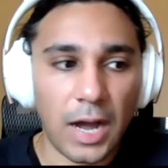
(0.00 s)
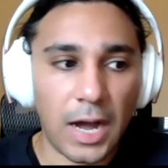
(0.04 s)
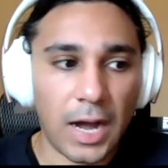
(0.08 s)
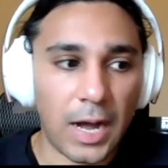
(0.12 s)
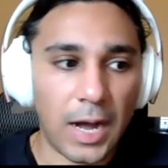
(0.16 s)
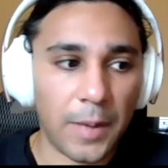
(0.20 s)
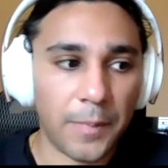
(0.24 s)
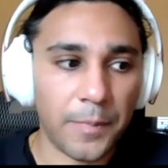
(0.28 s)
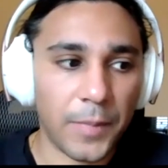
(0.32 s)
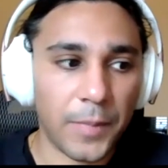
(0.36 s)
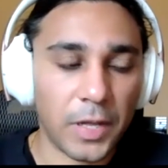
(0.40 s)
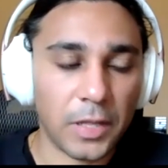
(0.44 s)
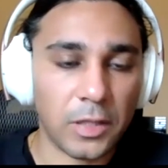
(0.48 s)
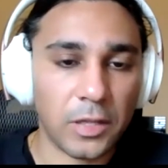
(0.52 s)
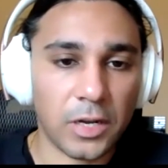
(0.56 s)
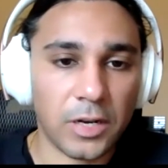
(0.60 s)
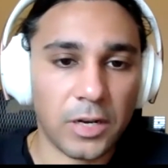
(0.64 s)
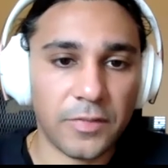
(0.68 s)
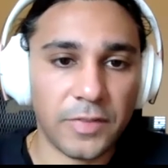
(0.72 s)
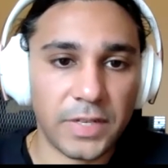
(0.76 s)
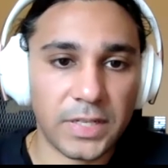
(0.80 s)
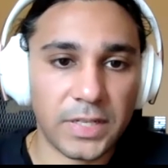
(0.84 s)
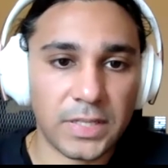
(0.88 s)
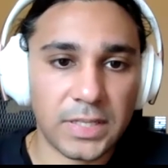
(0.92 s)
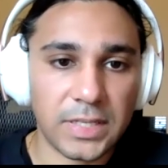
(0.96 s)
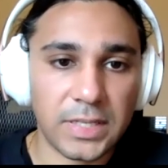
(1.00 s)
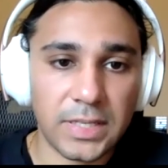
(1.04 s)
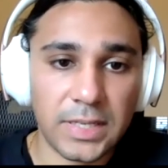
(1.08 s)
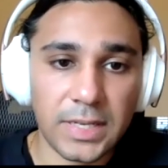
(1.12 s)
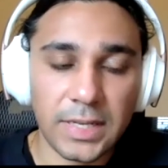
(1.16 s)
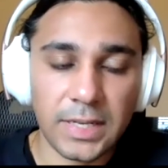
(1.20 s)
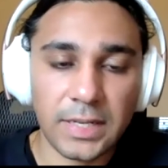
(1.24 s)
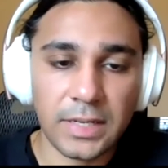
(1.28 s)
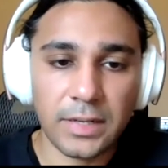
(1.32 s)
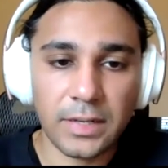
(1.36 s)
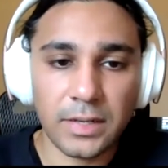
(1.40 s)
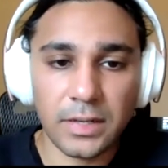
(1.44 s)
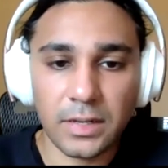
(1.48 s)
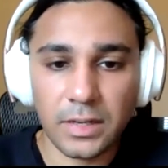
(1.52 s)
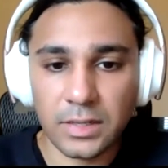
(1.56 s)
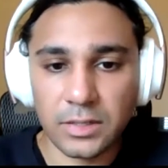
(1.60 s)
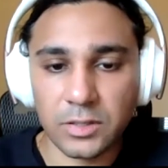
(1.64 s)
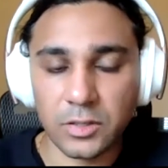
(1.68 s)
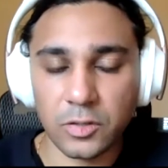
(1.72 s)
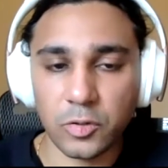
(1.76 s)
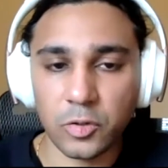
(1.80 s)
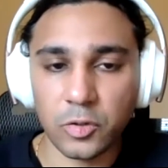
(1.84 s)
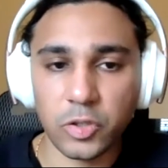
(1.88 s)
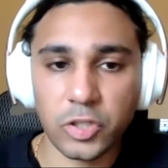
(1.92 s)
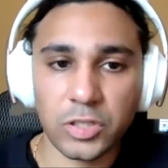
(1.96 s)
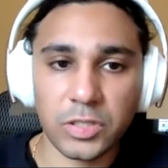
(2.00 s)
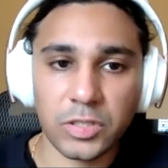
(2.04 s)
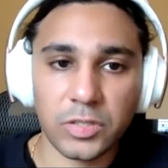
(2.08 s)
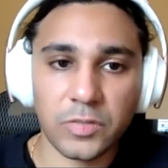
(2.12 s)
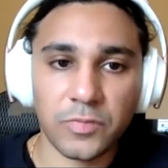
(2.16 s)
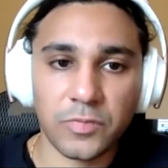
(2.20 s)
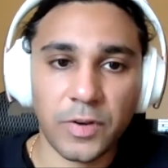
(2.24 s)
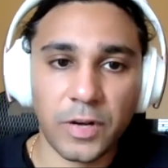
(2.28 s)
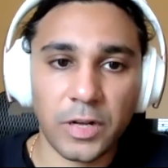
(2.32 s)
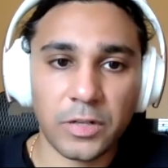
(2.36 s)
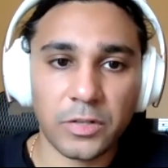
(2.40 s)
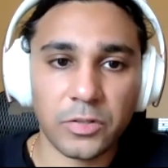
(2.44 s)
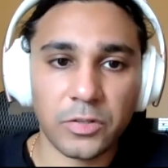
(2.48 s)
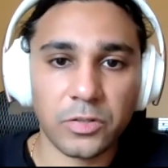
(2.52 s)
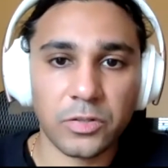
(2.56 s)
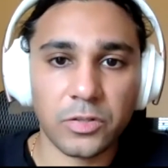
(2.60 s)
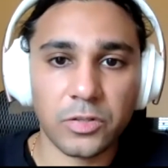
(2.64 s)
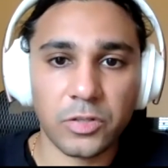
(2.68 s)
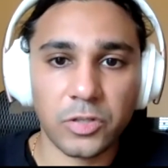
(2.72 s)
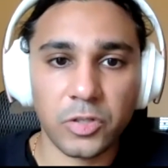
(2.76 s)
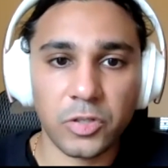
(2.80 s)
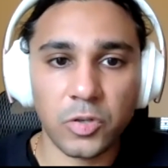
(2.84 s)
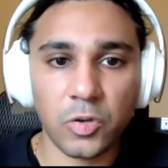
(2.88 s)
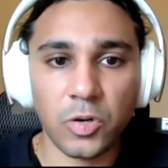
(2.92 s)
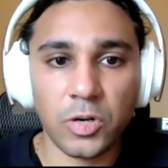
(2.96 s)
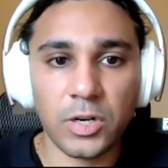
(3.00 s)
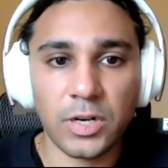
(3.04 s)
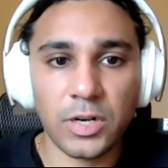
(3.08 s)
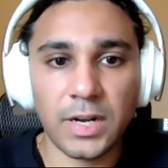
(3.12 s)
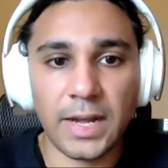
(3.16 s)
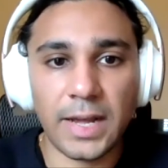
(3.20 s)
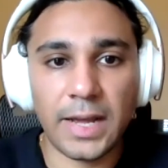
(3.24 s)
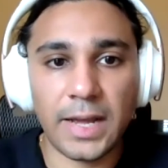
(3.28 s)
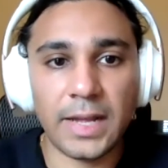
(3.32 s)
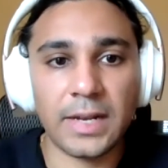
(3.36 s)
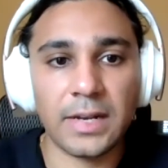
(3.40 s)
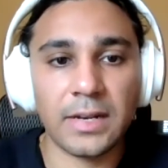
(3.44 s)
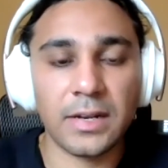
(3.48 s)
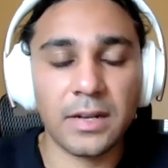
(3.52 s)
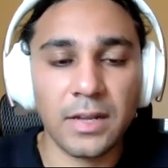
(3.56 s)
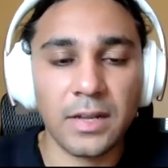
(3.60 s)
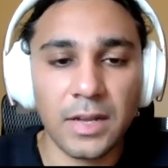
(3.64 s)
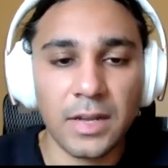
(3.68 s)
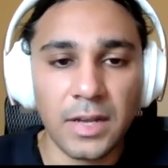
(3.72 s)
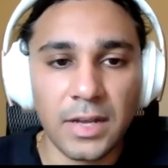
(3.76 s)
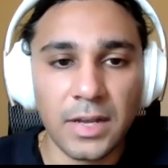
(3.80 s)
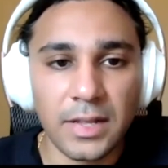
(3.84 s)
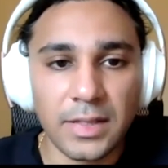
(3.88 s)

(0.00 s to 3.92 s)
a lot of existing solutions fall short, and